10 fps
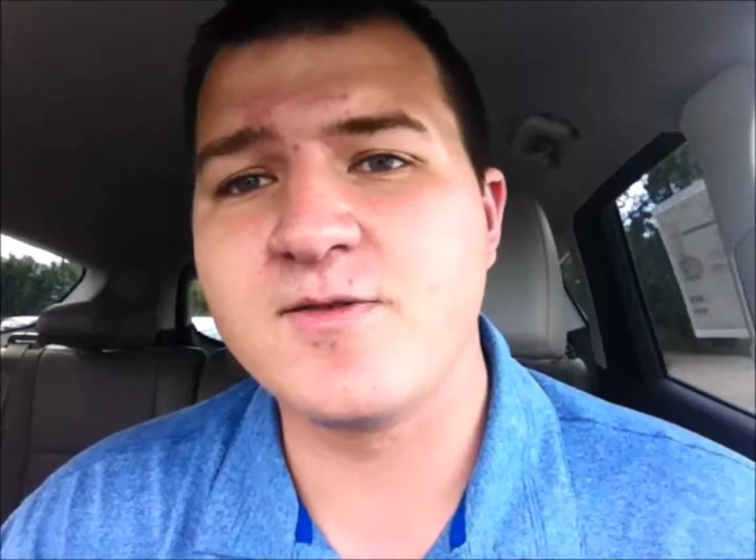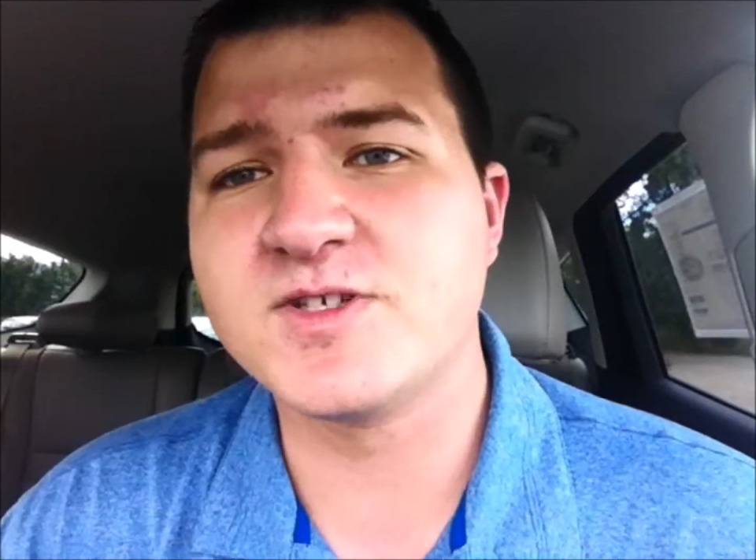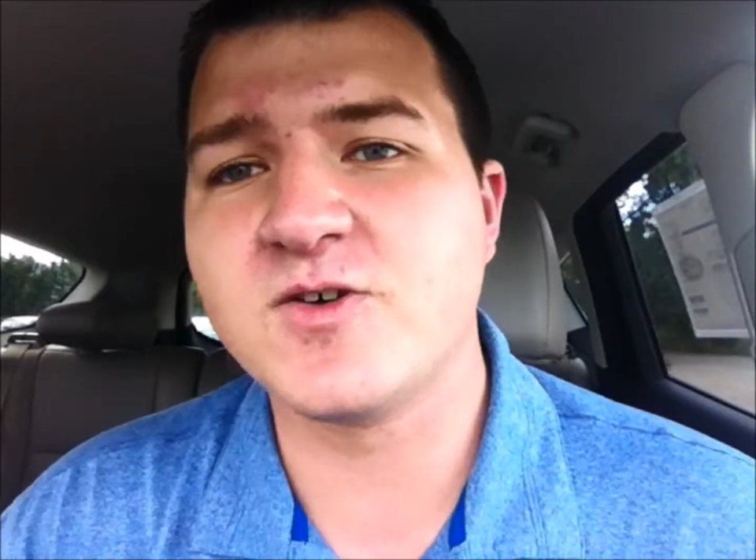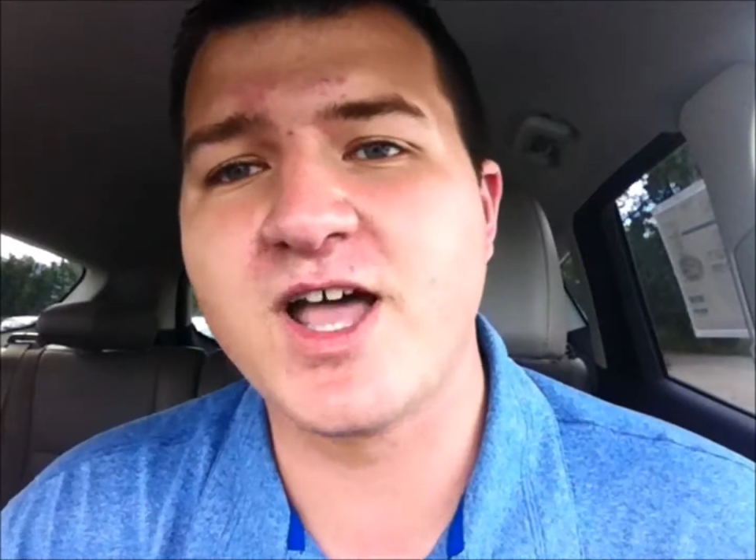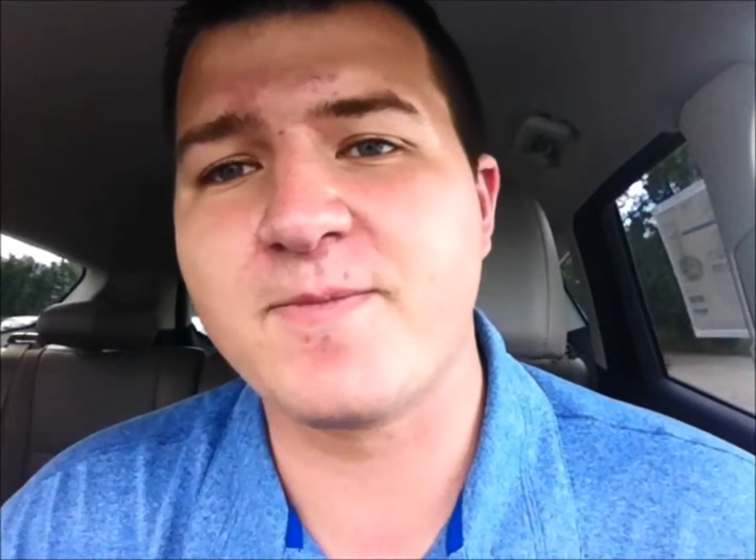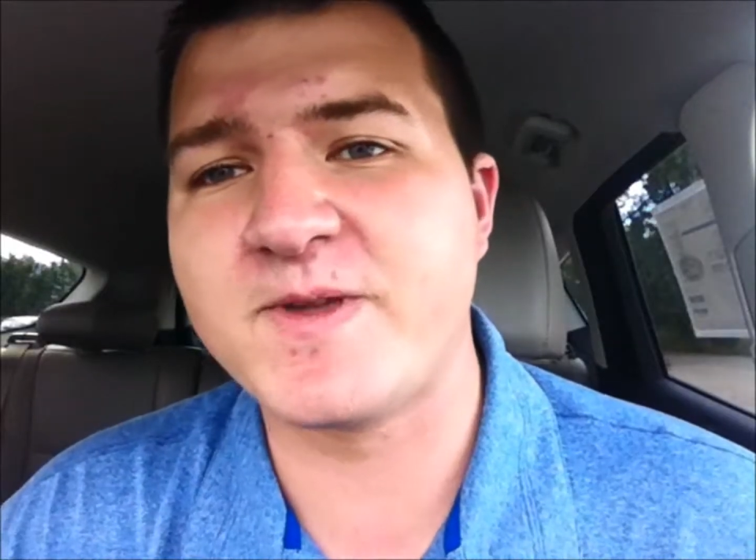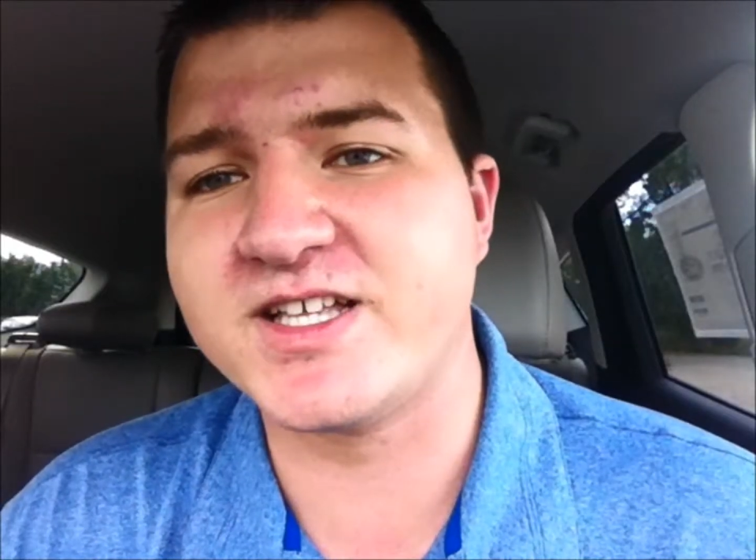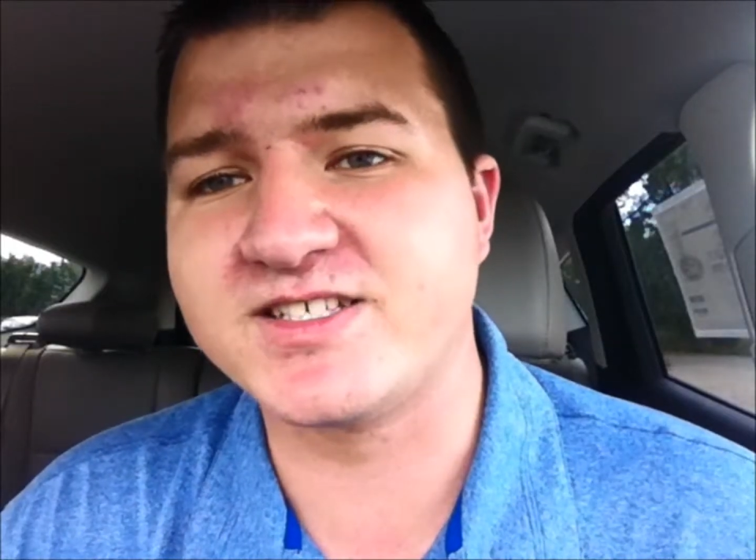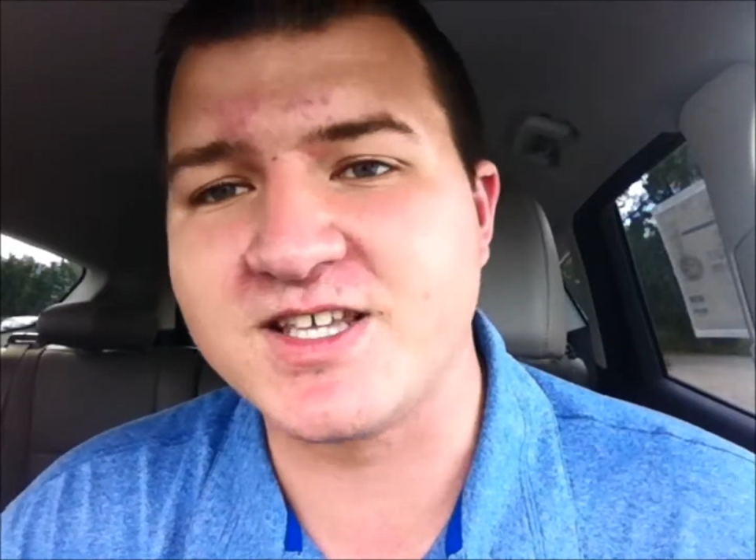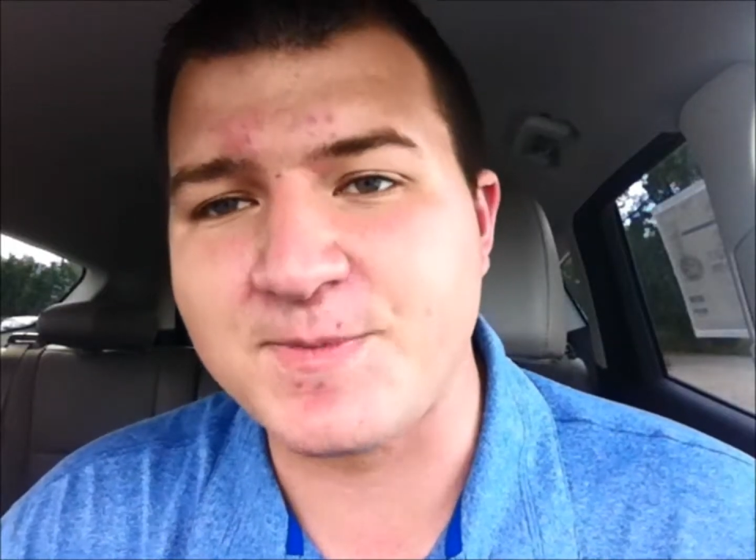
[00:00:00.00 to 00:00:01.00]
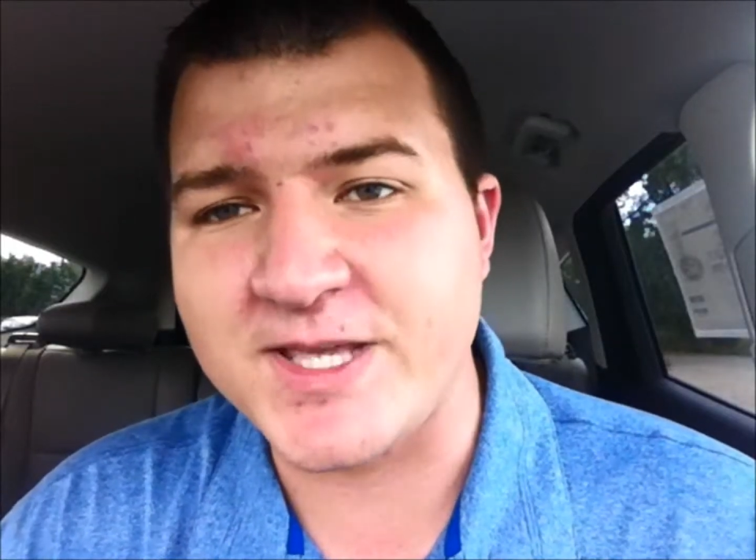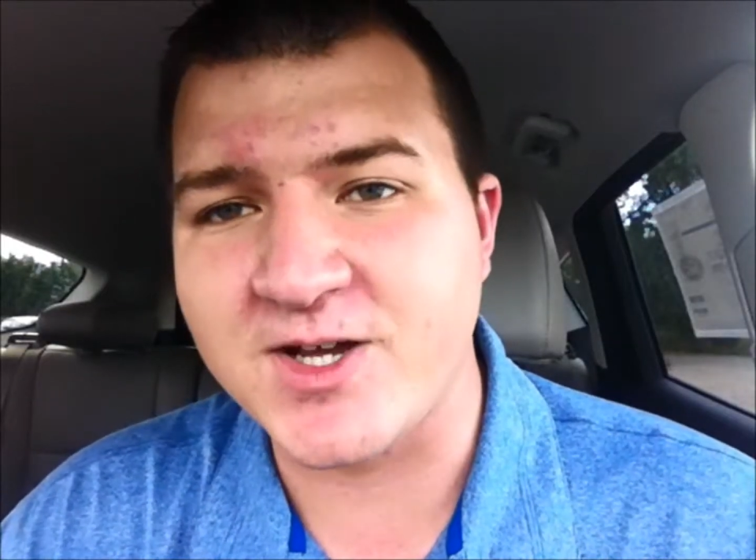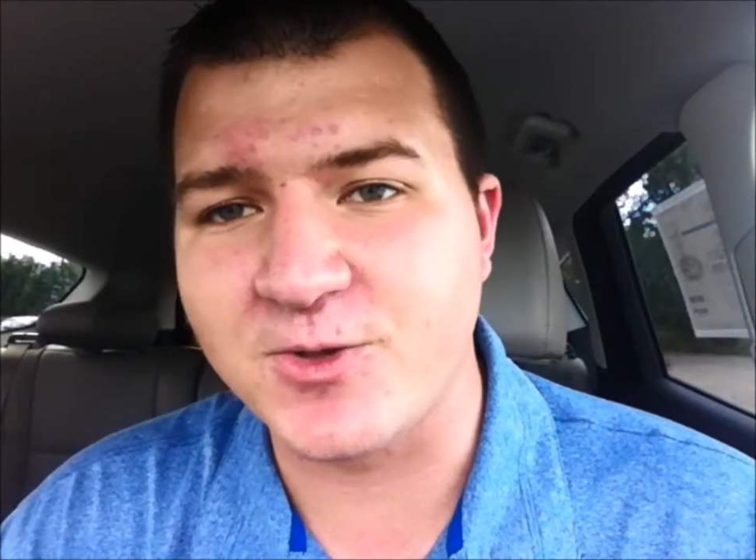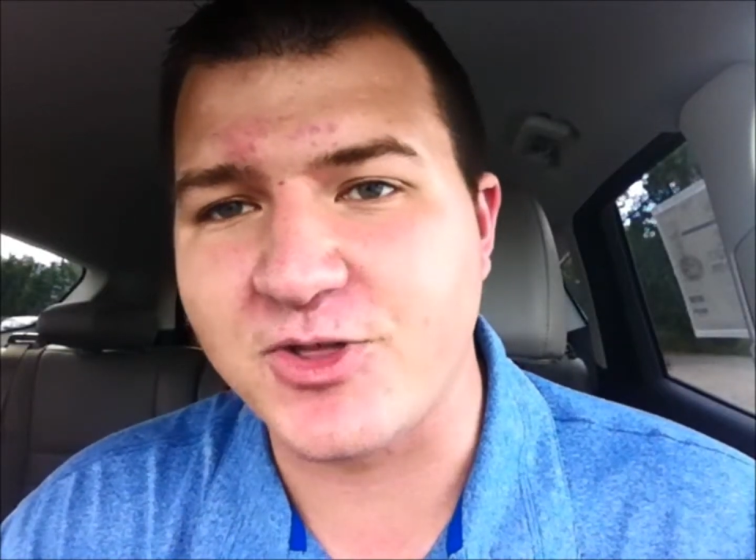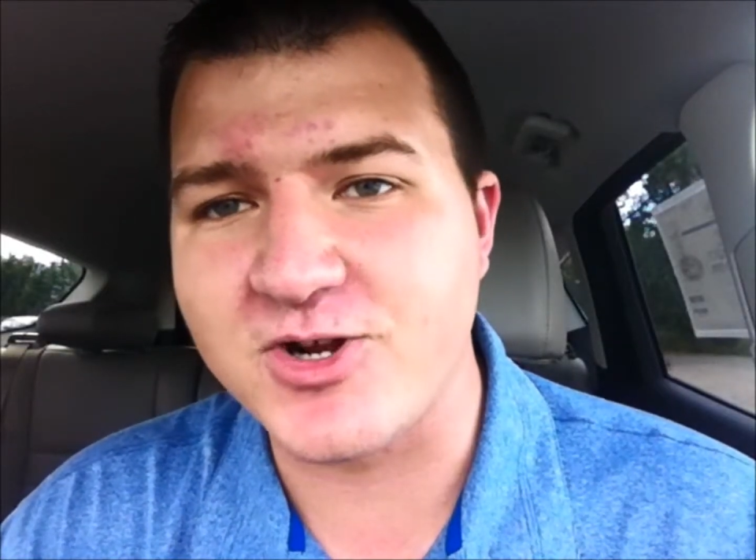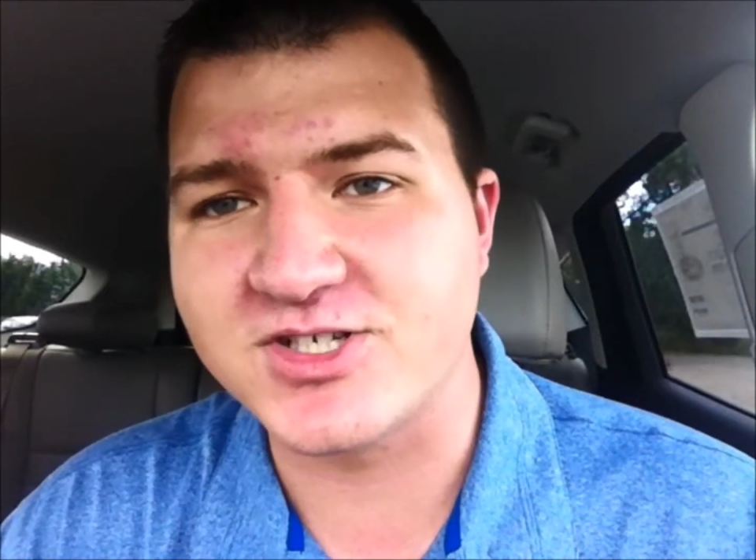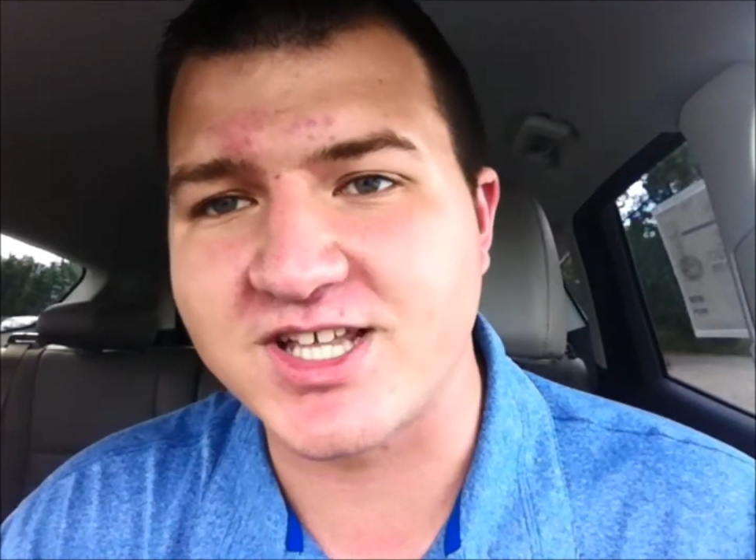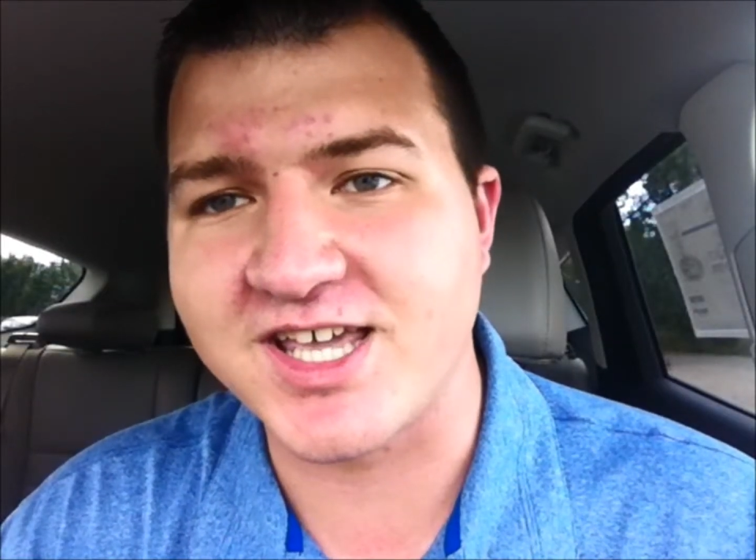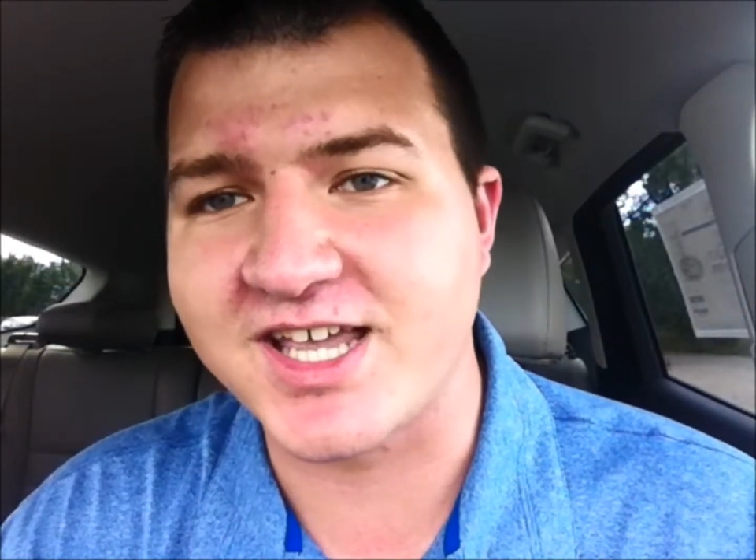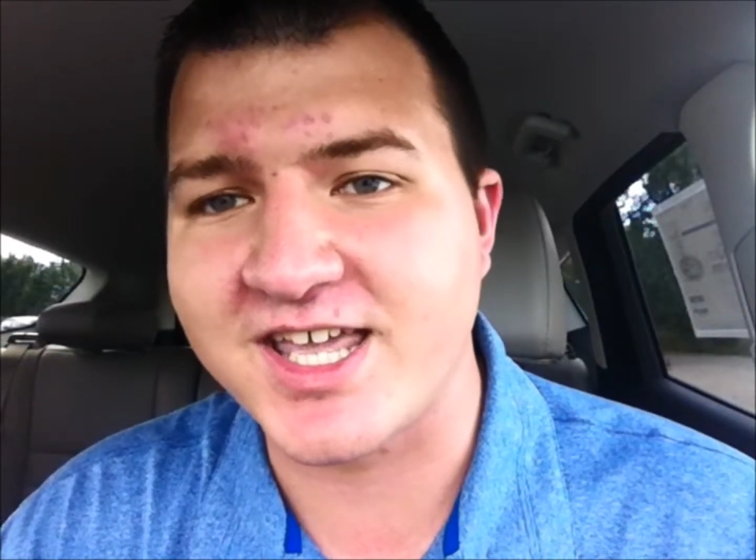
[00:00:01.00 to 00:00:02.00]
I'm so happy it's CPO
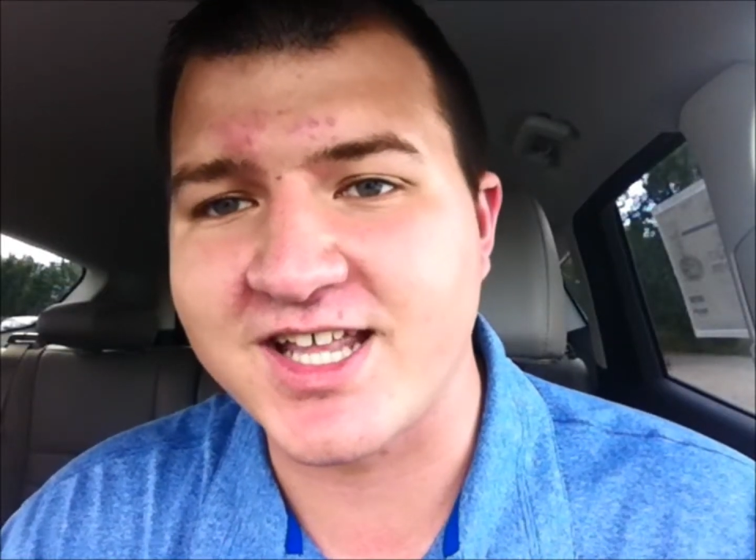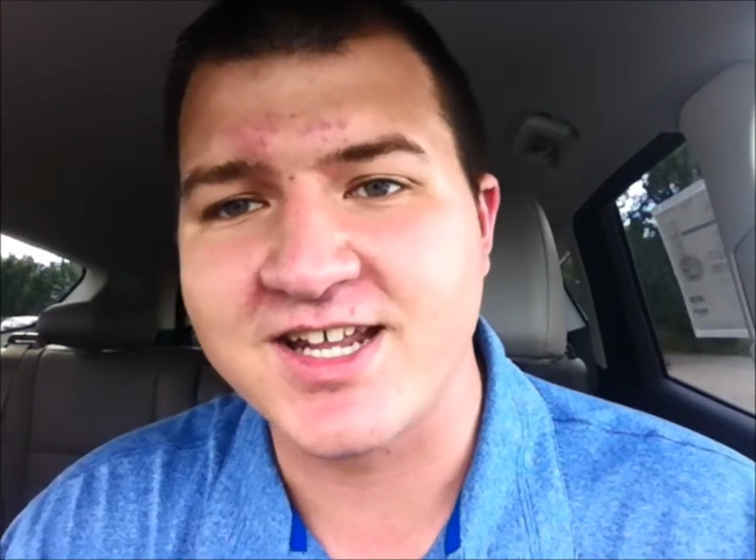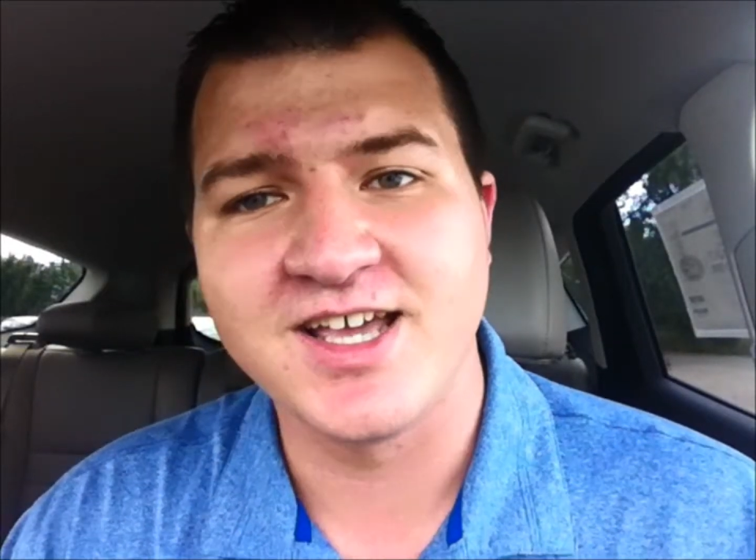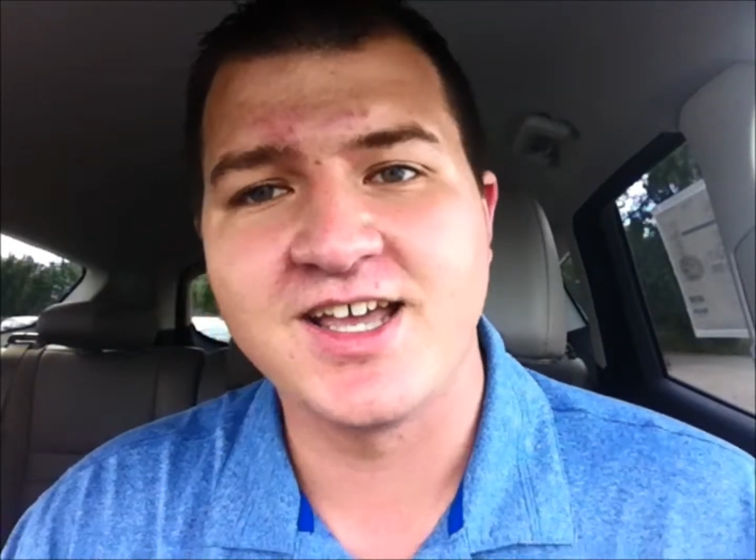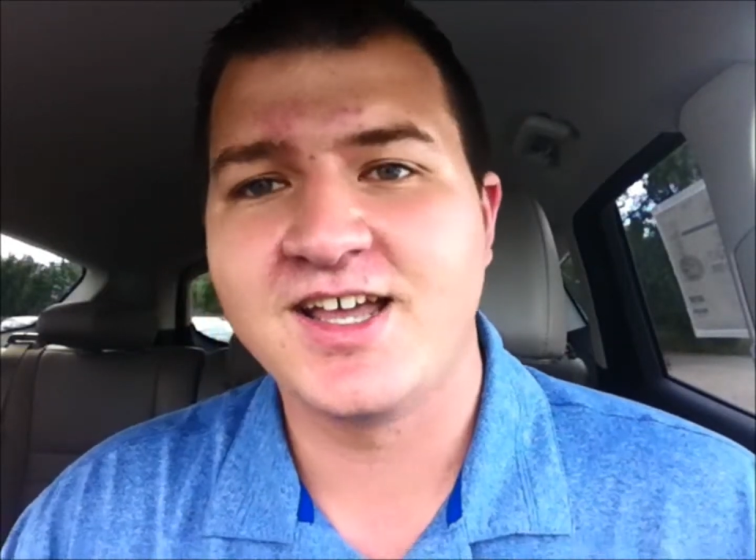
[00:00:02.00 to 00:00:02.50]
Thursday again.